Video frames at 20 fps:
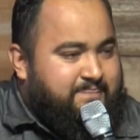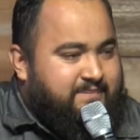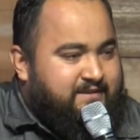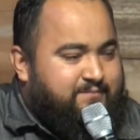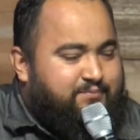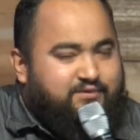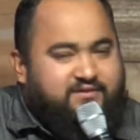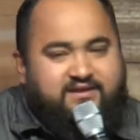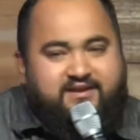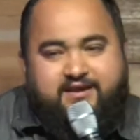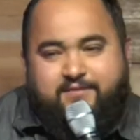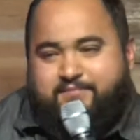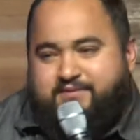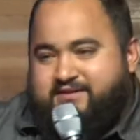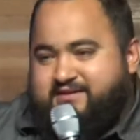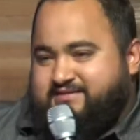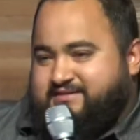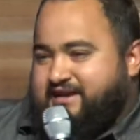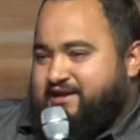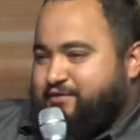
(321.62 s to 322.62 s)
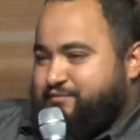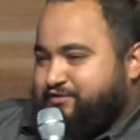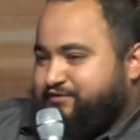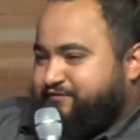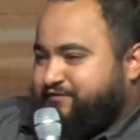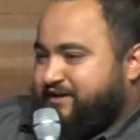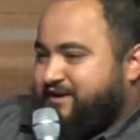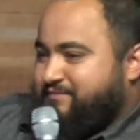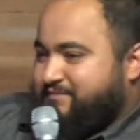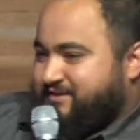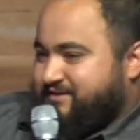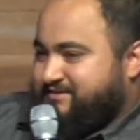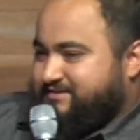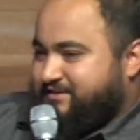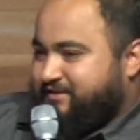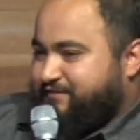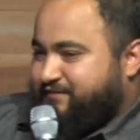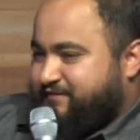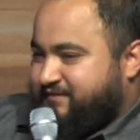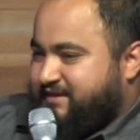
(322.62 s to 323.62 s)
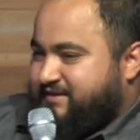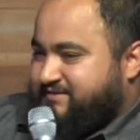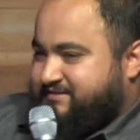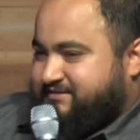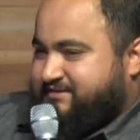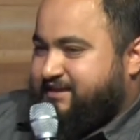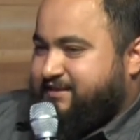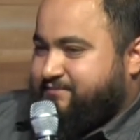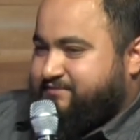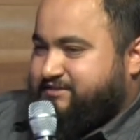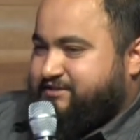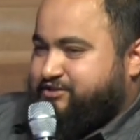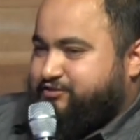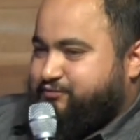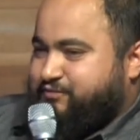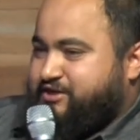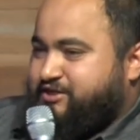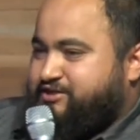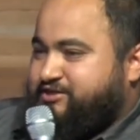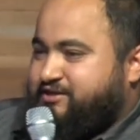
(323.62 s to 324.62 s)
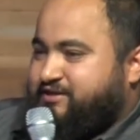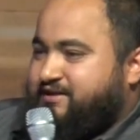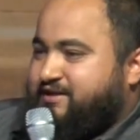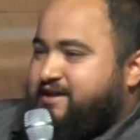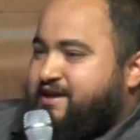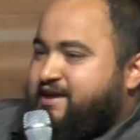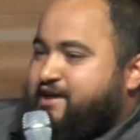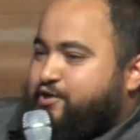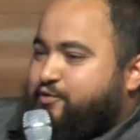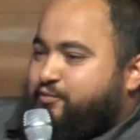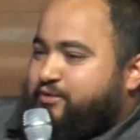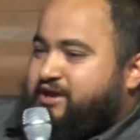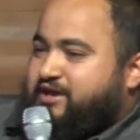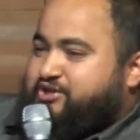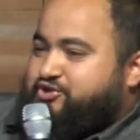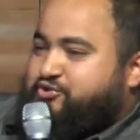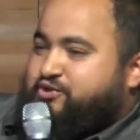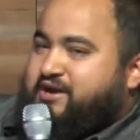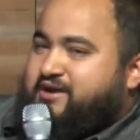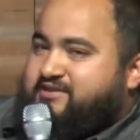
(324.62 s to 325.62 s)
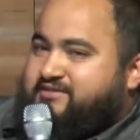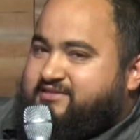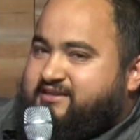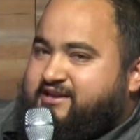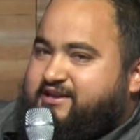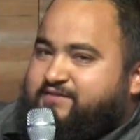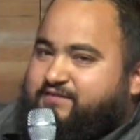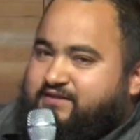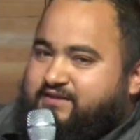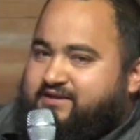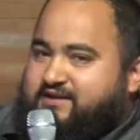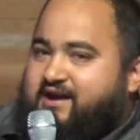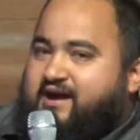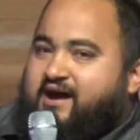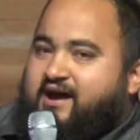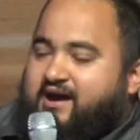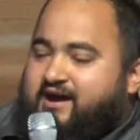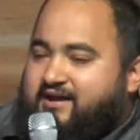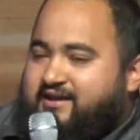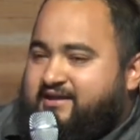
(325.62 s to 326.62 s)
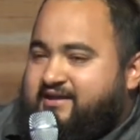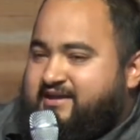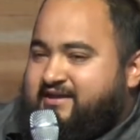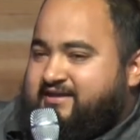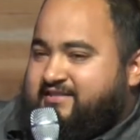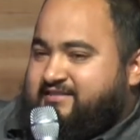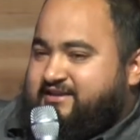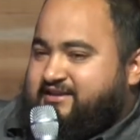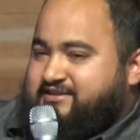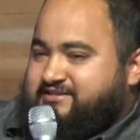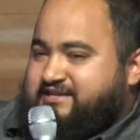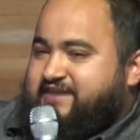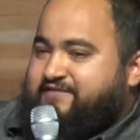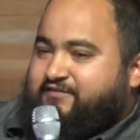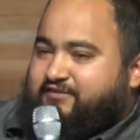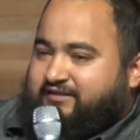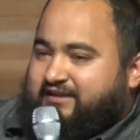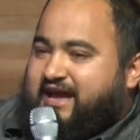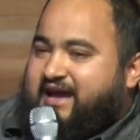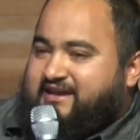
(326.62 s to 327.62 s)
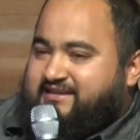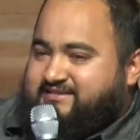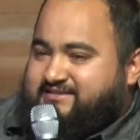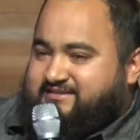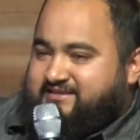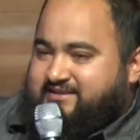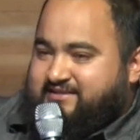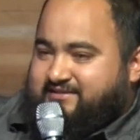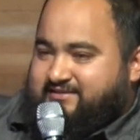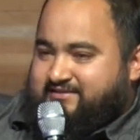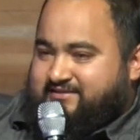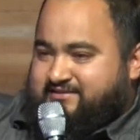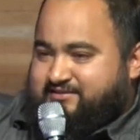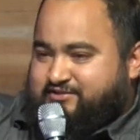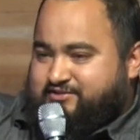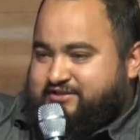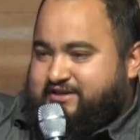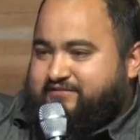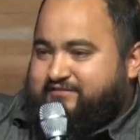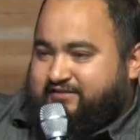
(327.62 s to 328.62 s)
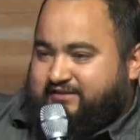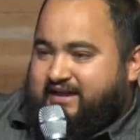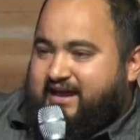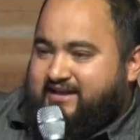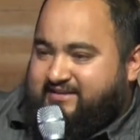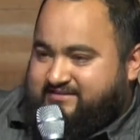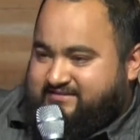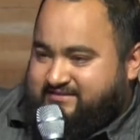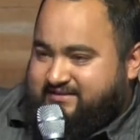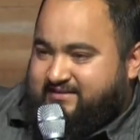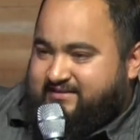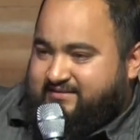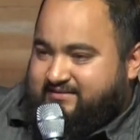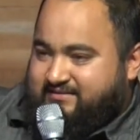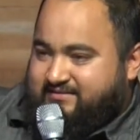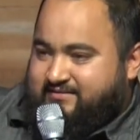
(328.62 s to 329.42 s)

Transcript: I bring that up because I almost find myself in that same situation when I try to think of a God that is everlasting to everlasting.